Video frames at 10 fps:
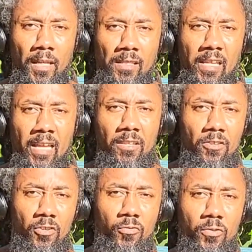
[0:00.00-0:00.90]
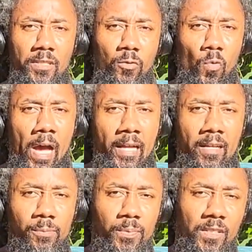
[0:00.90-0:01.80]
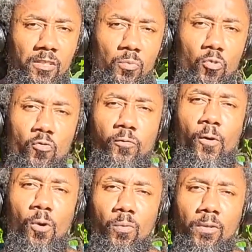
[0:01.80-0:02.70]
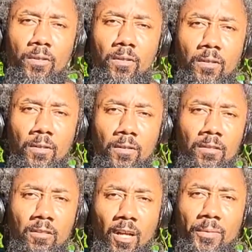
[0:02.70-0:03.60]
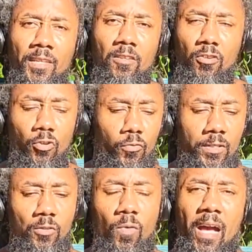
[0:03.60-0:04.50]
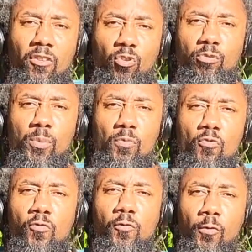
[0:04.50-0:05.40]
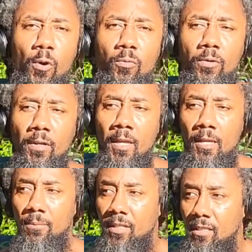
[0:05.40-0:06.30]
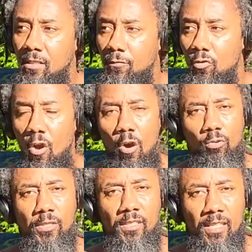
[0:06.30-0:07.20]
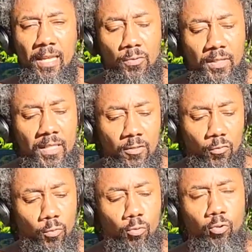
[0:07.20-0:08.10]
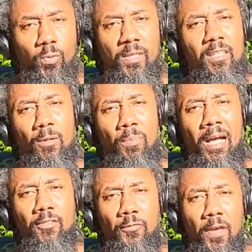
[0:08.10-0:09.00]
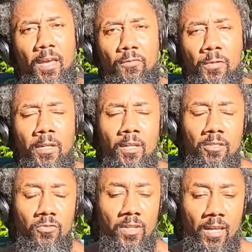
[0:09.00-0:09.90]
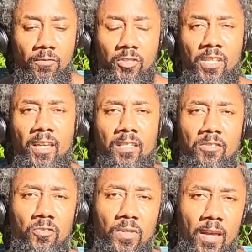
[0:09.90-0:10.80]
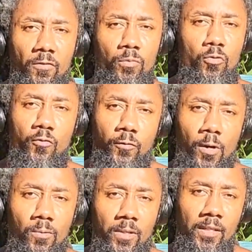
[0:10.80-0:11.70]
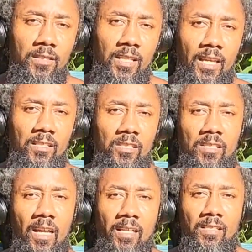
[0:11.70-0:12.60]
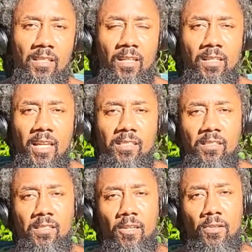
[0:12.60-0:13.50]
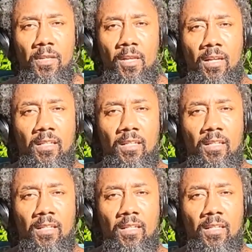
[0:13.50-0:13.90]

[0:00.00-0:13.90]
It's like you're the reason why companies move forward. You know what I mean? You're the reason why groups move forward. Because if you only stay within the rules, within the box forever, you never change. You never move forward. And change is constant and necessary.